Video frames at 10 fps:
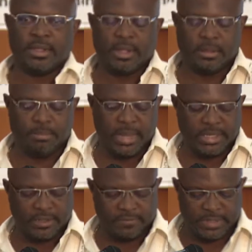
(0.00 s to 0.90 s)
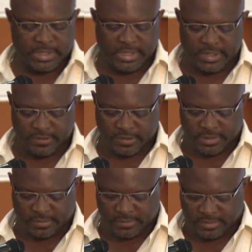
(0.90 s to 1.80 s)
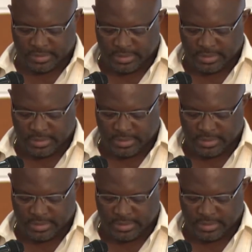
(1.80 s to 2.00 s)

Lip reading: many of the initiatives